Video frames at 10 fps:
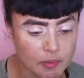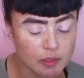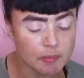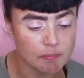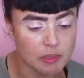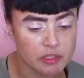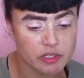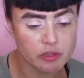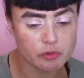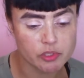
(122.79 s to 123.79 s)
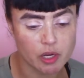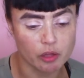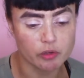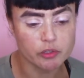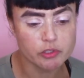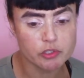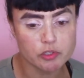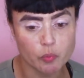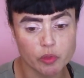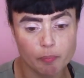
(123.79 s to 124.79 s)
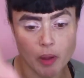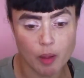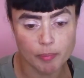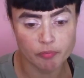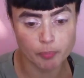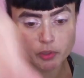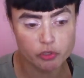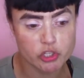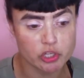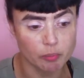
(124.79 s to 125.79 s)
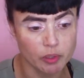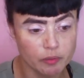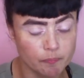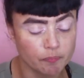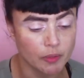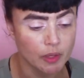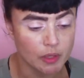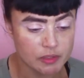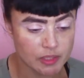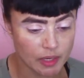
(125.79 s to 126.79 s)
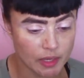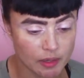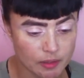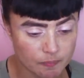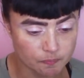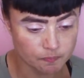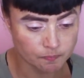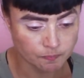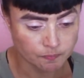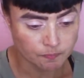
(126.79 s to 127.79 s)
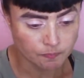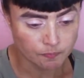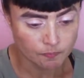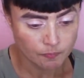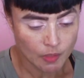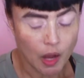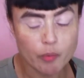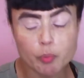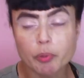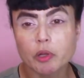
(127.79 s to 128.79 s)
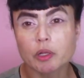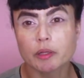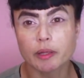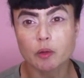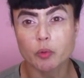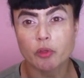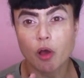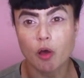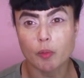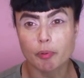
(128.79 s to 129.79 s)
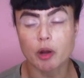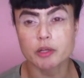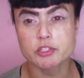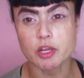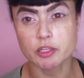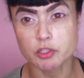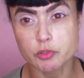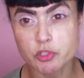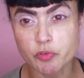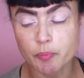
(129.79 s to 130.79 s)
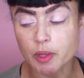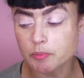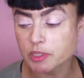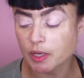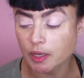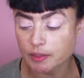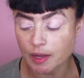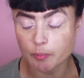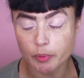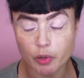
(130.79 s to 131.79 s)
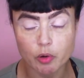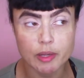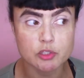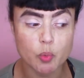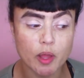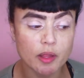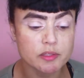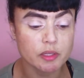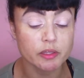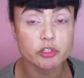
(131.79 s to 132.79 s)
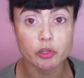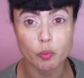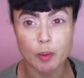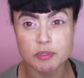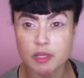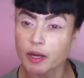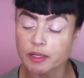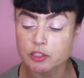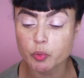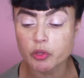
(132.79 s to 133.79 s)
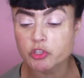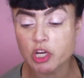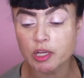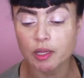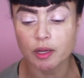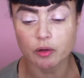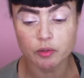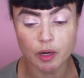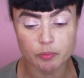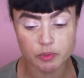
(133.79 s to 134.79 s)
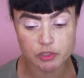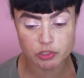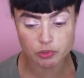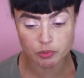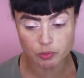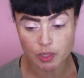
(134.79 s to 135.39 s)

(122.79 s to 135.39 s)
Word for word: to be mixing those colors with a pop of Pearl Shimmer today. I will put a link with all the products I use from them today down below, as well as a link to their website. It's worth checking out. I really do